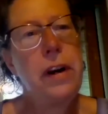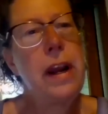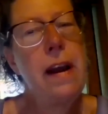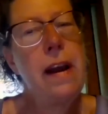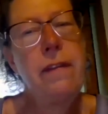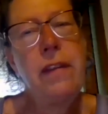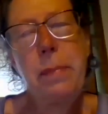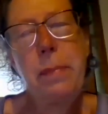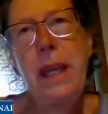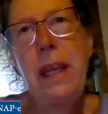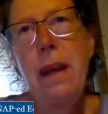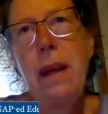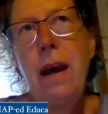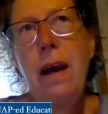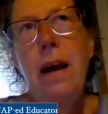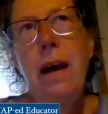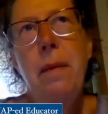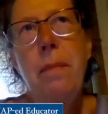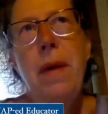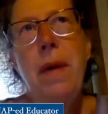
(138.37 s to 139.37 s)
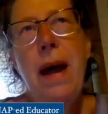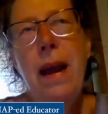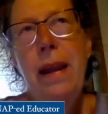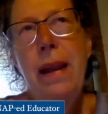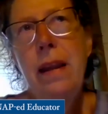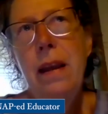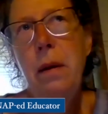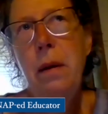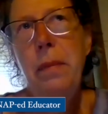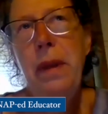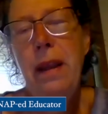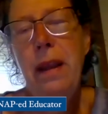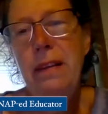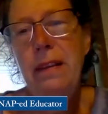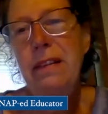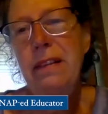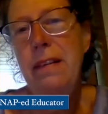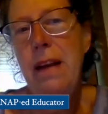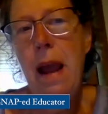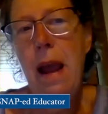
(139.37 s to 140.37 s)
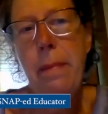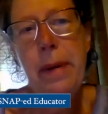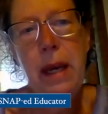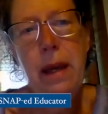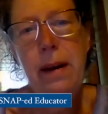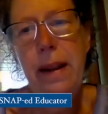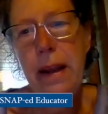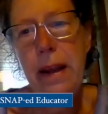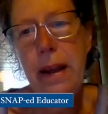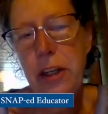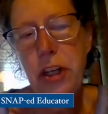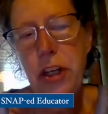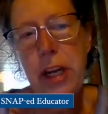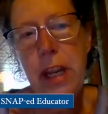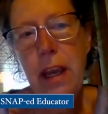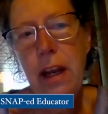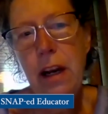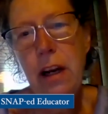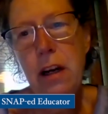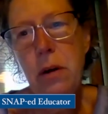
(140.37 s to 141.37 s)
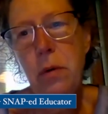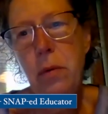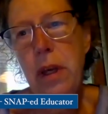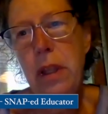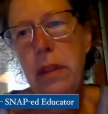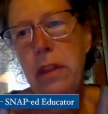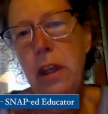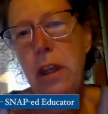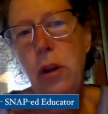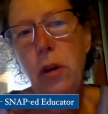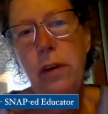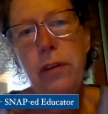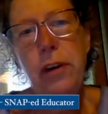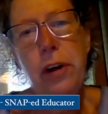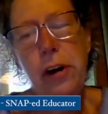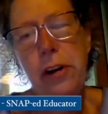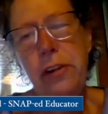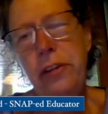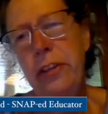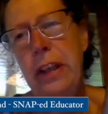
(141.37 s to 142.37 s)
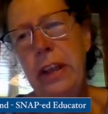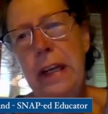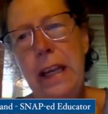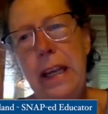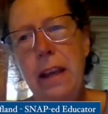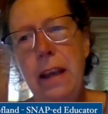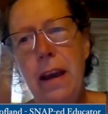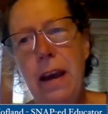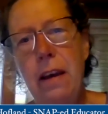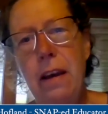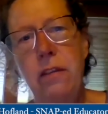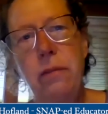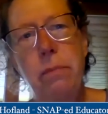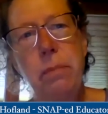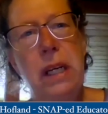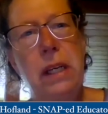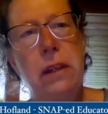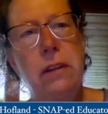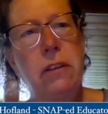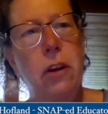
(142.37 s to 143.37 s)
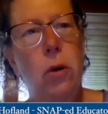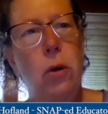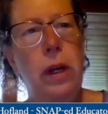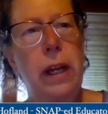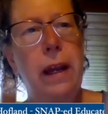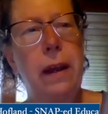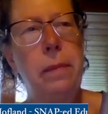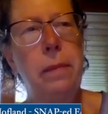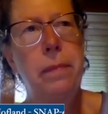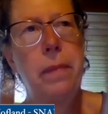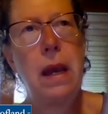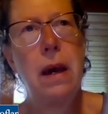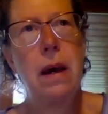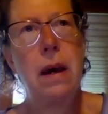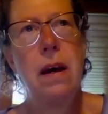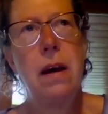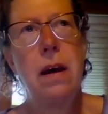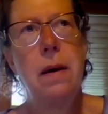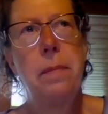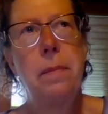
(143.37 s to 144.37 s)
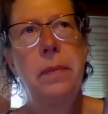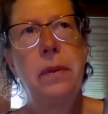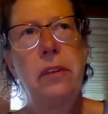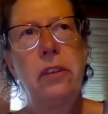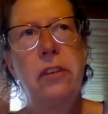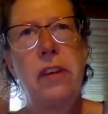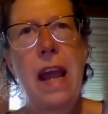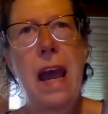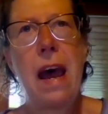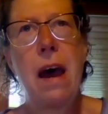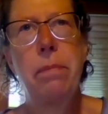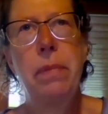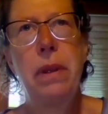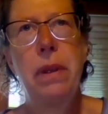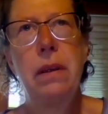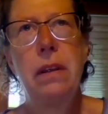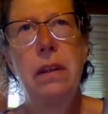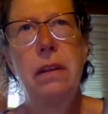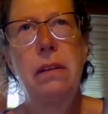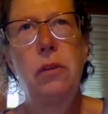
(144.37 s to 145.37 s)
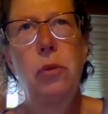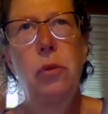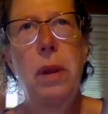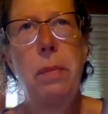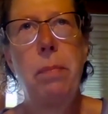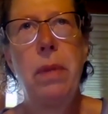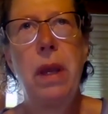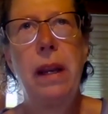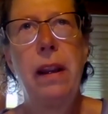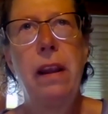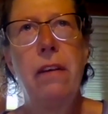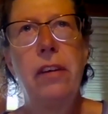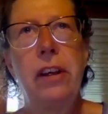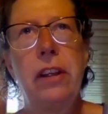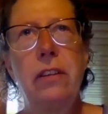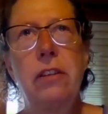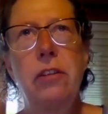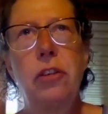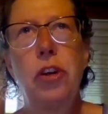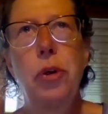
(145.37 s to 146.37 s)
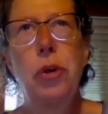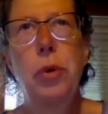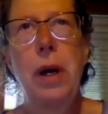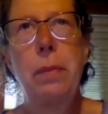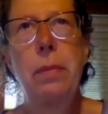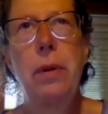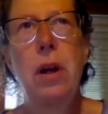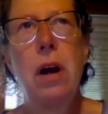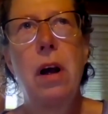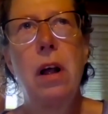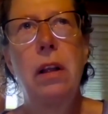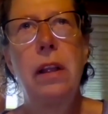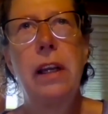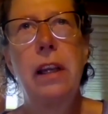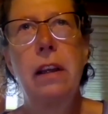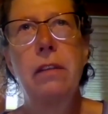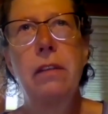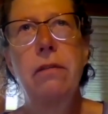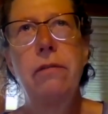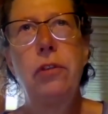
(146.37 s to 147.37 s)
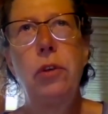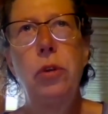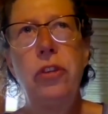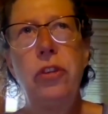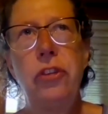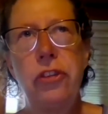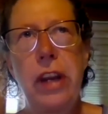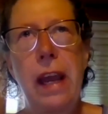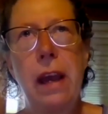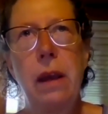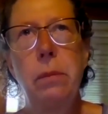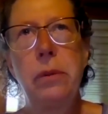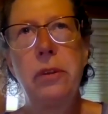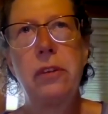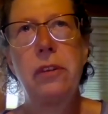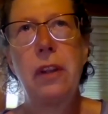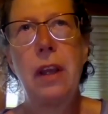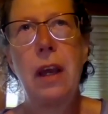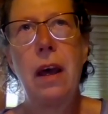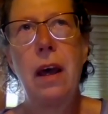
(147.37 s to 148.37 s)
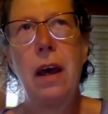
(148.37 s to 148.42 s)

having me. Um, I am a SNAP-Ed educator with the University of Minnesota. Um, SNAP is what many of us grew up calling food stamps.